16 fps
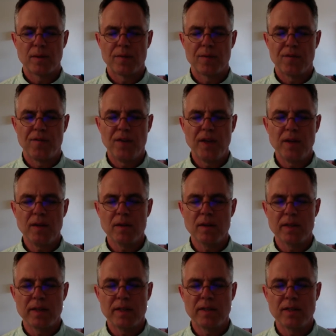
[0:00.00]
feel
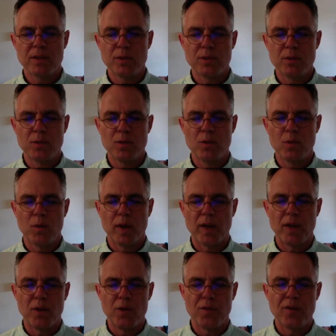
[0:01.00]
into
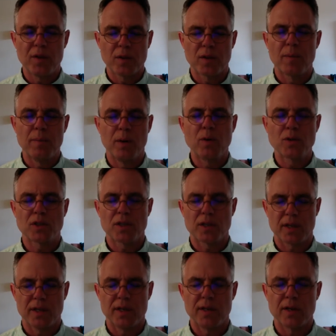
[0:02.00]
when you feel the most
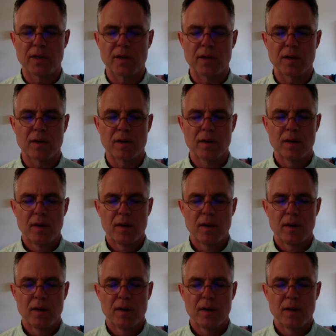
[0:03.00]
secure.